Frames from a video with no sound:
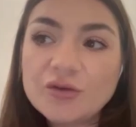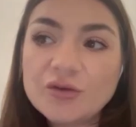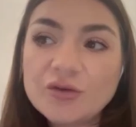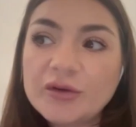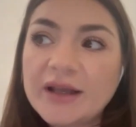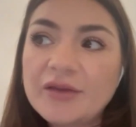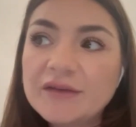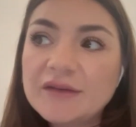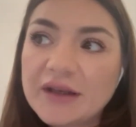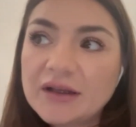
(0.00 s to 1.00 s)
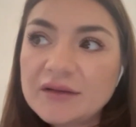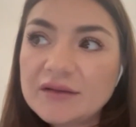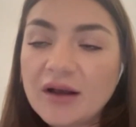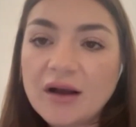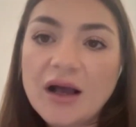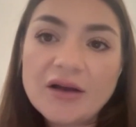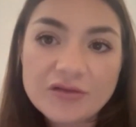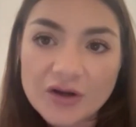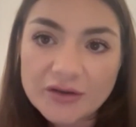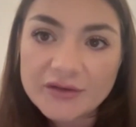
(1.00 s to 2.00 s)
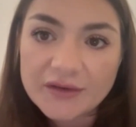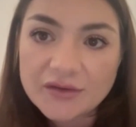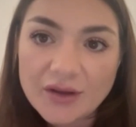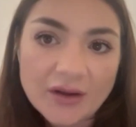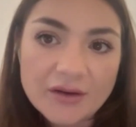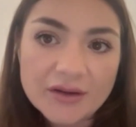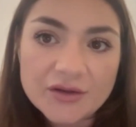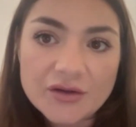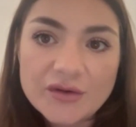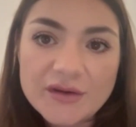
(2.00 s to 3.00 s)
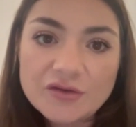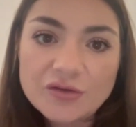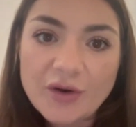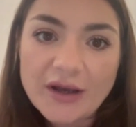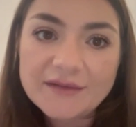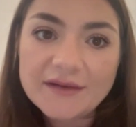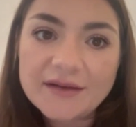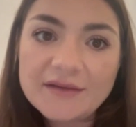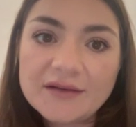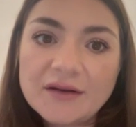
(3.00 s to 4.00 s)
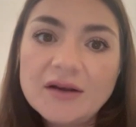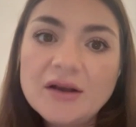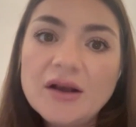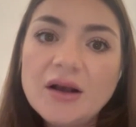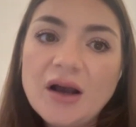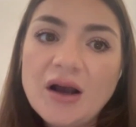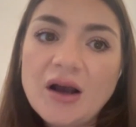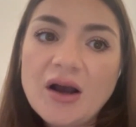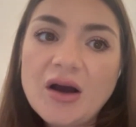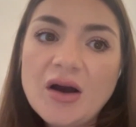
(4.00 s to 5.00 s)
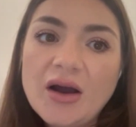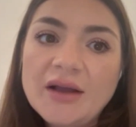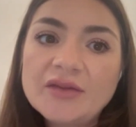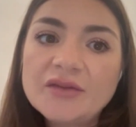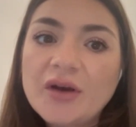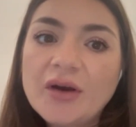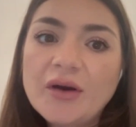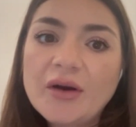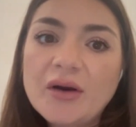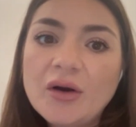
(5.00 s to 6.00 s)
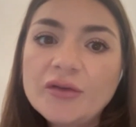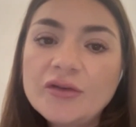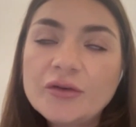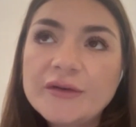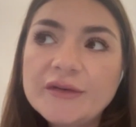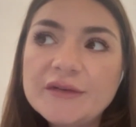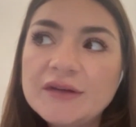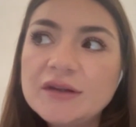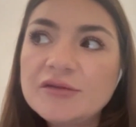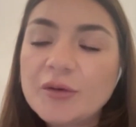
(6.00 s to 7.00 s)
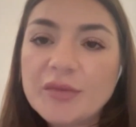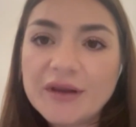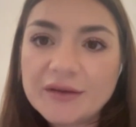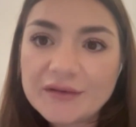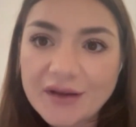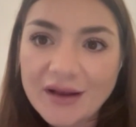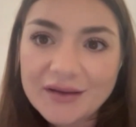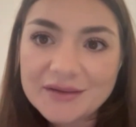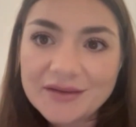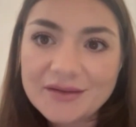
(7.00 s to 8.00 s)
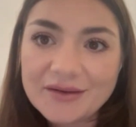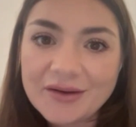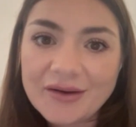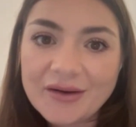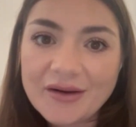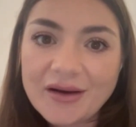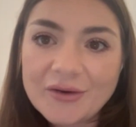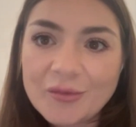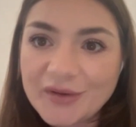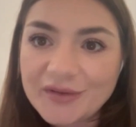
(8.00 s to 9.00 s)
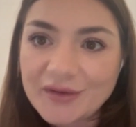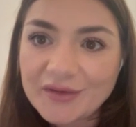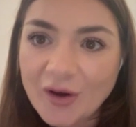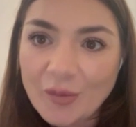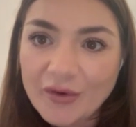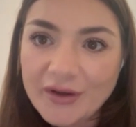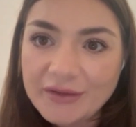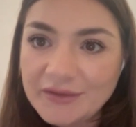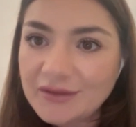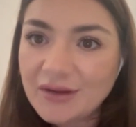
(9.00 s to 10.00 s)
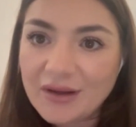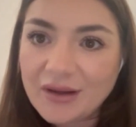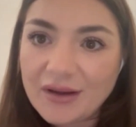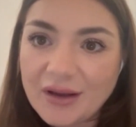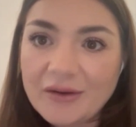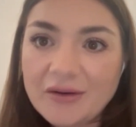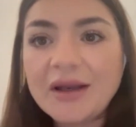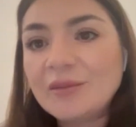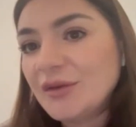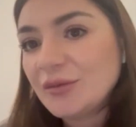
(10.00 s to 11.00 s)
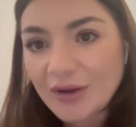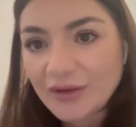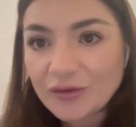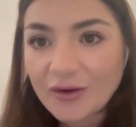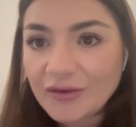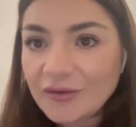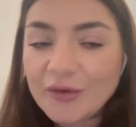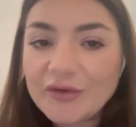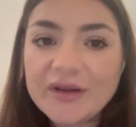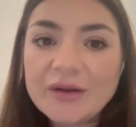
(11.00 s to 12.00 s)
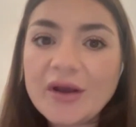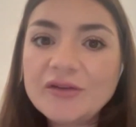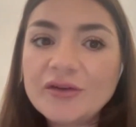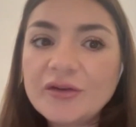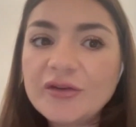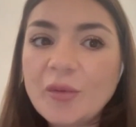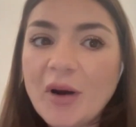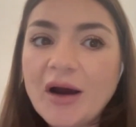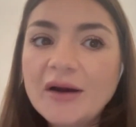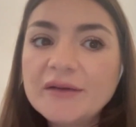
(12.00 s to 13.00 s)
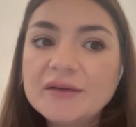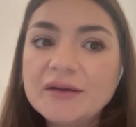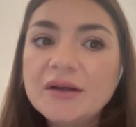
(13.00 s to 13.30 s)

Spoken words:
the skills I've learned in uni into practice, and also see from the inside how a business operates. how restaurants, mostly restaurants or bars,